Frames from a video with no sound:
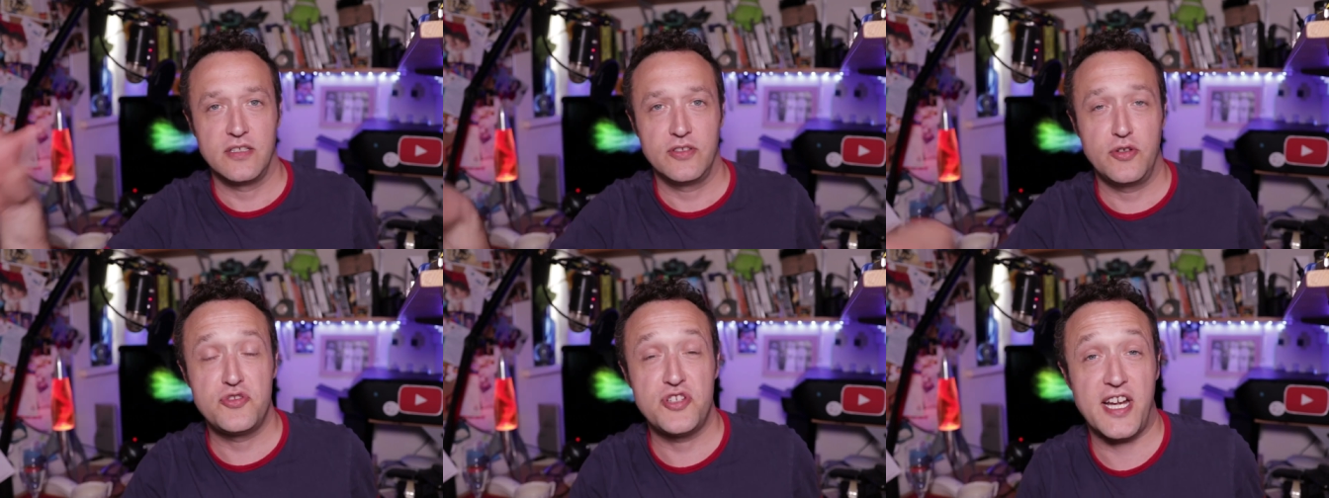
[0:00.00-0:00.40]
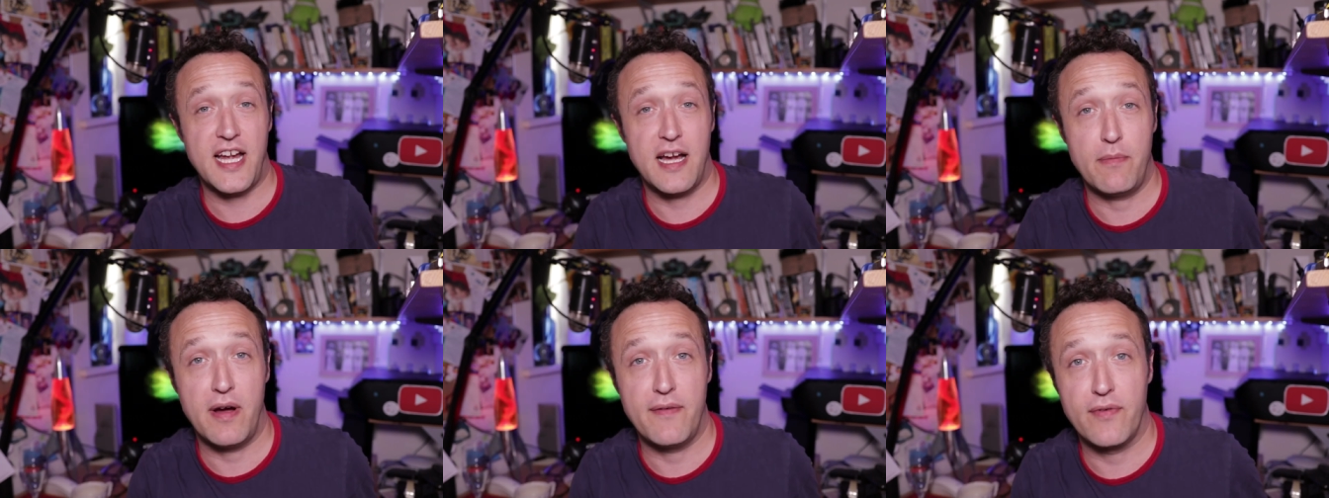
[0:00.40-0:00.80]
Do check
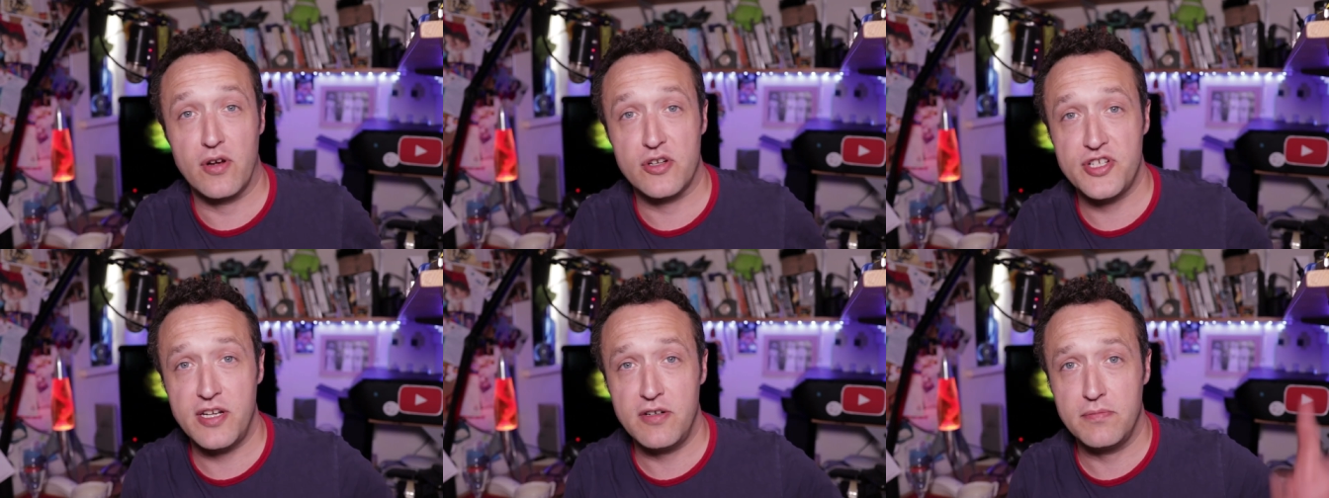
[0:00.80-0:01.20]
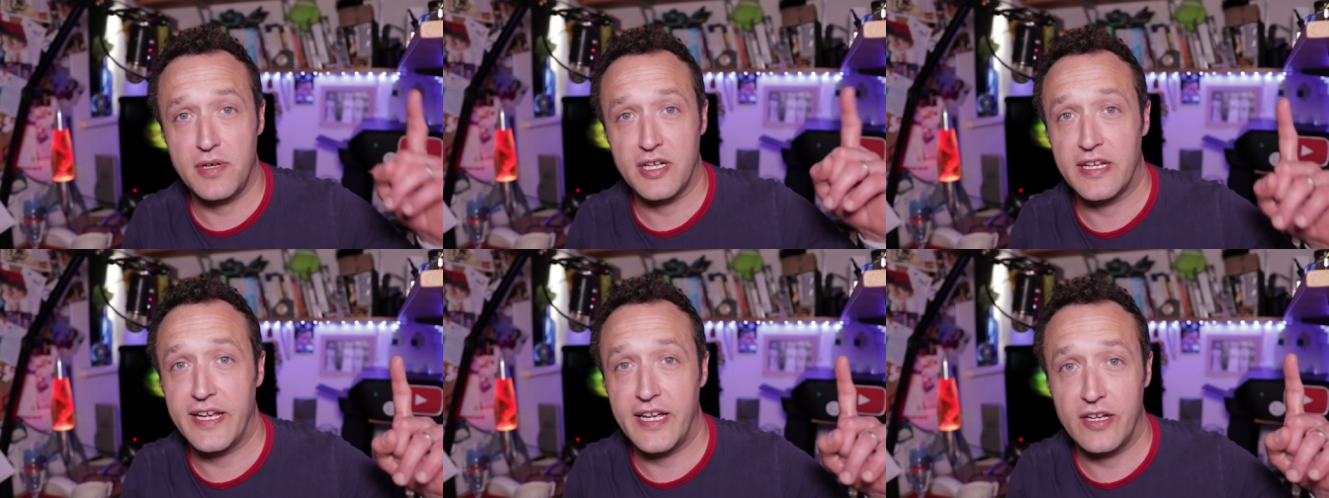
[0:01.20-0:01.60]
out my vlog channel by
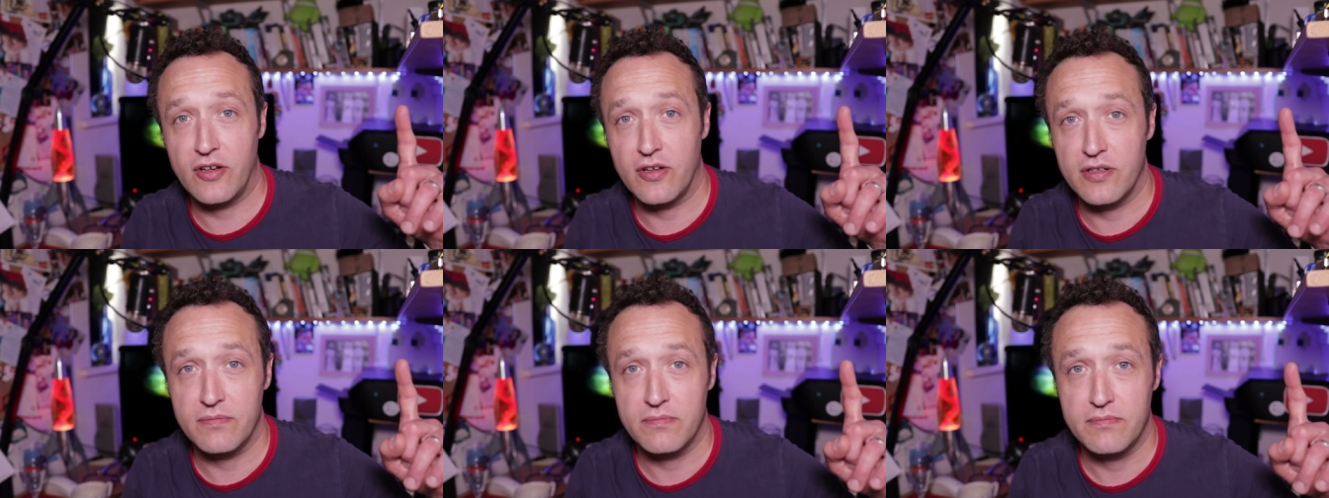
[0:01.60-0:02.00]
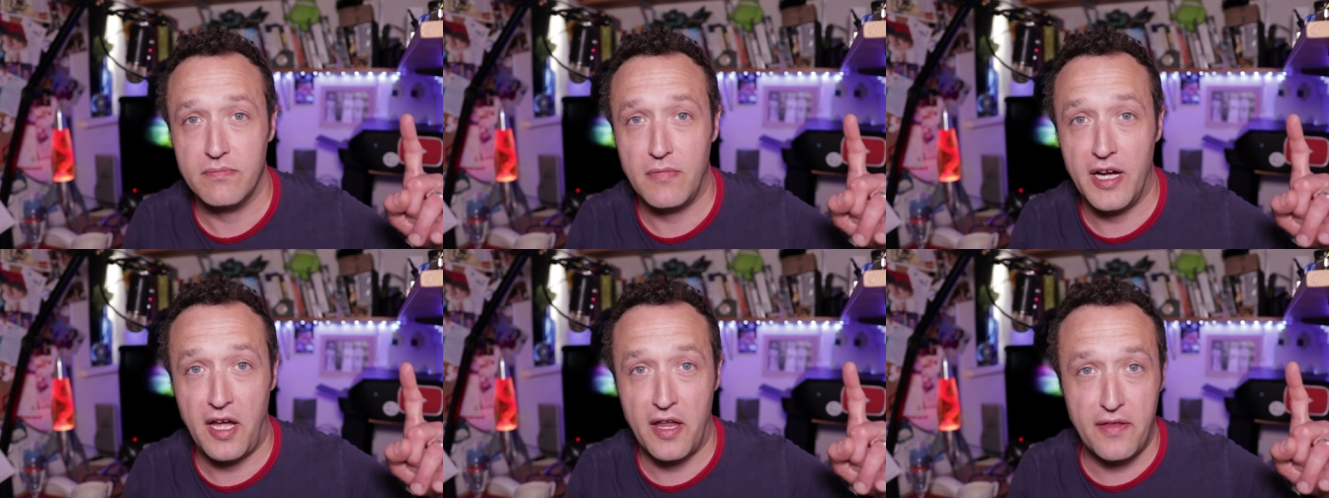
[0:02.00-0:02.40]
clicking on
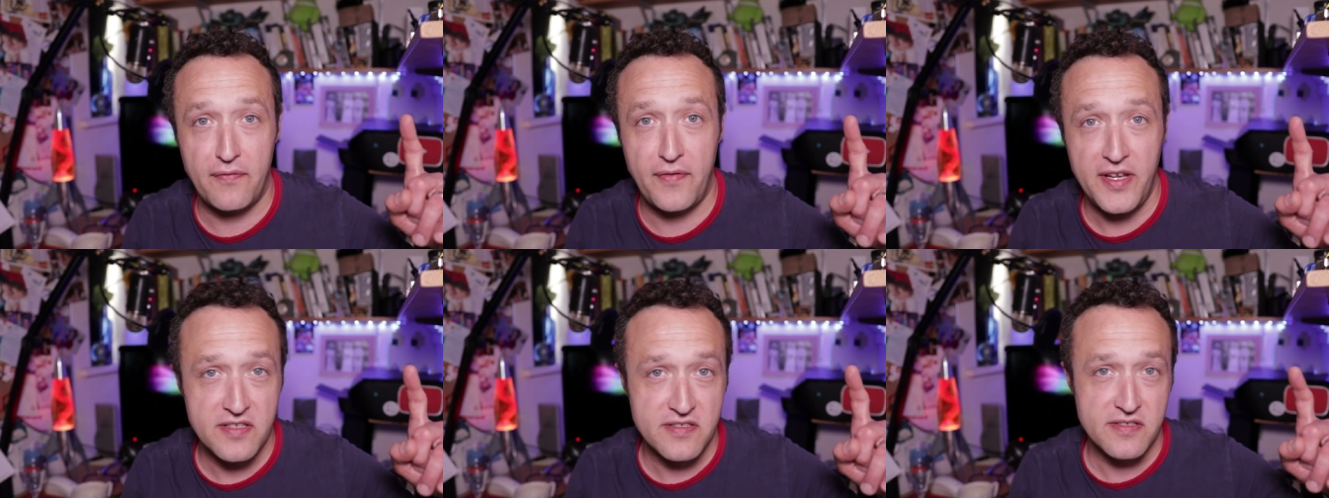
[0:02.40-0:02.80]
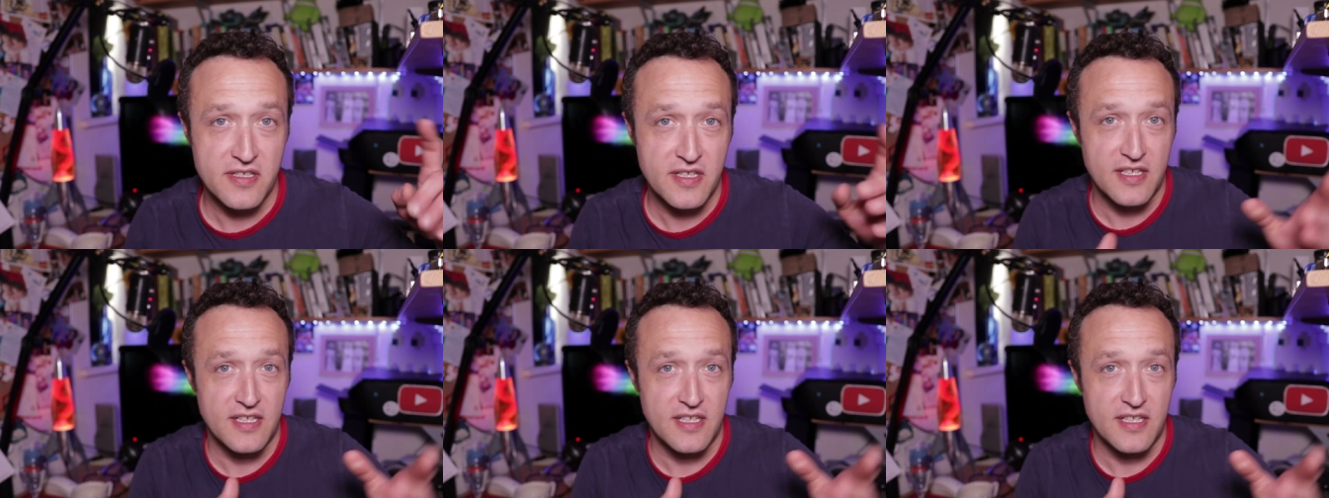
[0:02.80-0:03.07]
my other face.